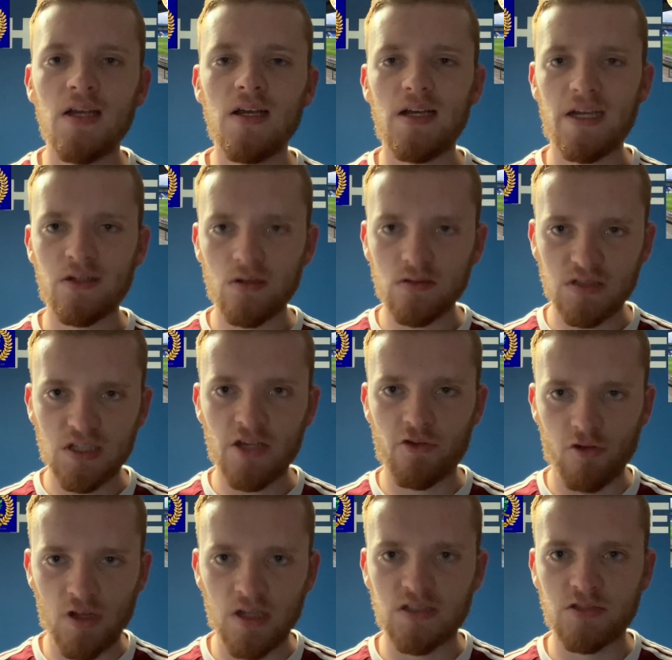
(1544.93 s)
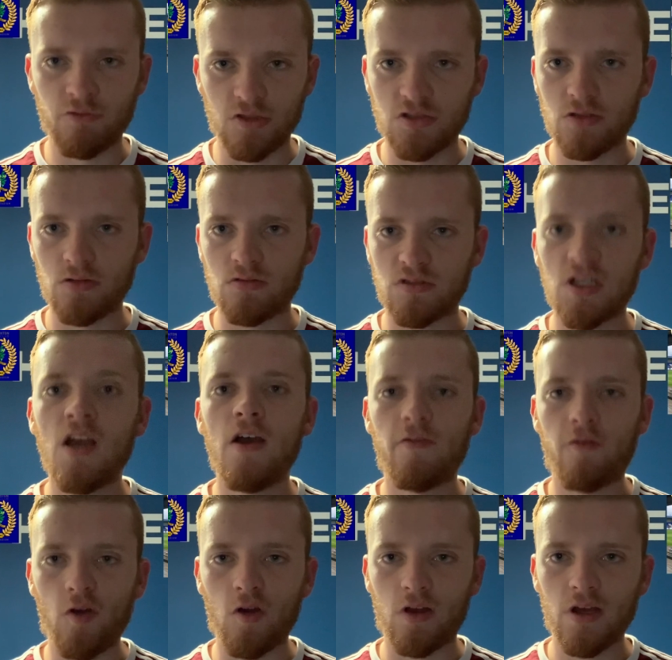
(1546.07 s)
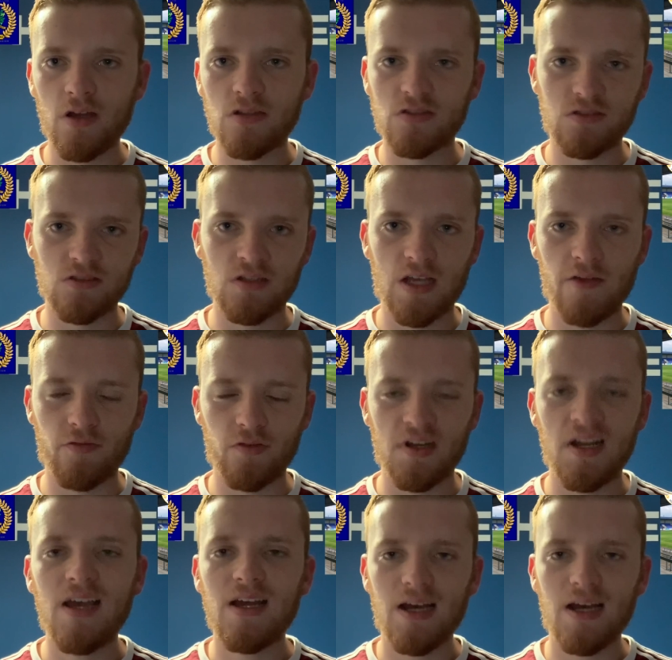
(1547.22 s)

not a great result for Curzon given